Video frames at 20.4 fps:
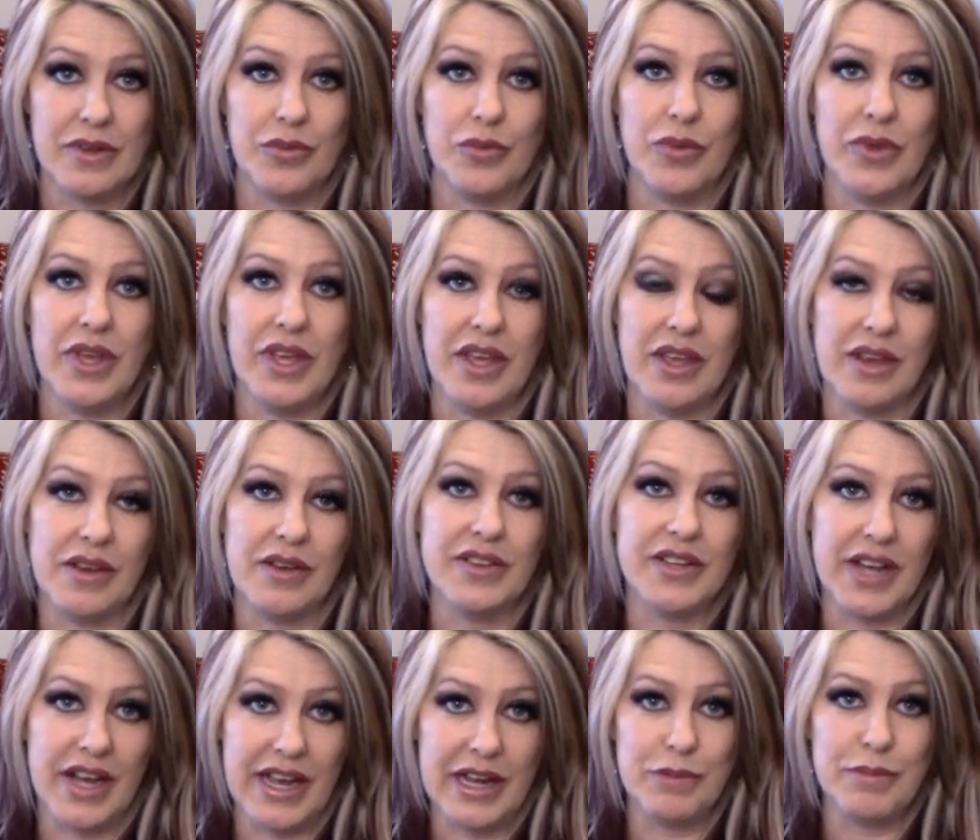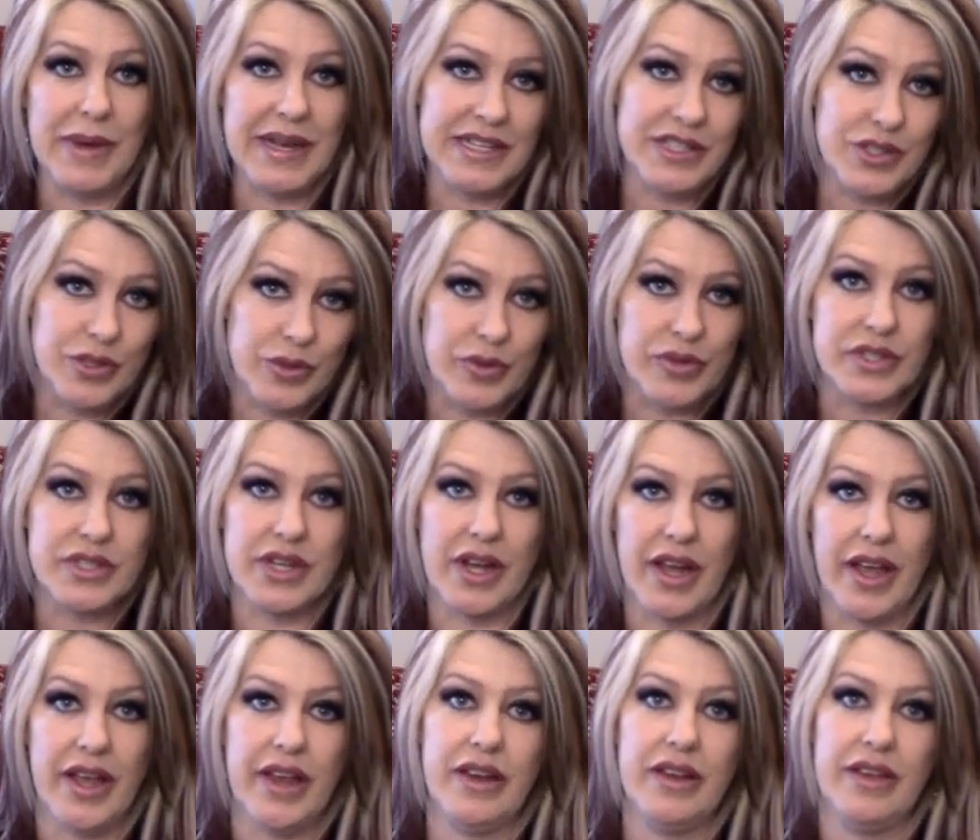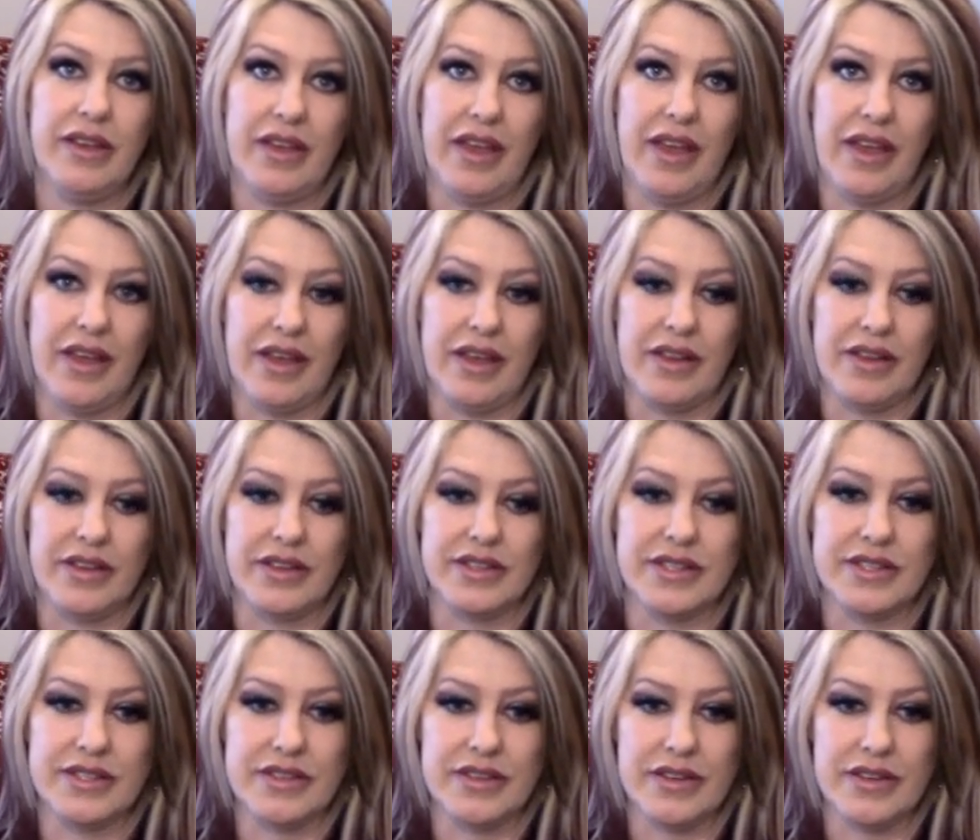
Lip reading: He died by suicide, and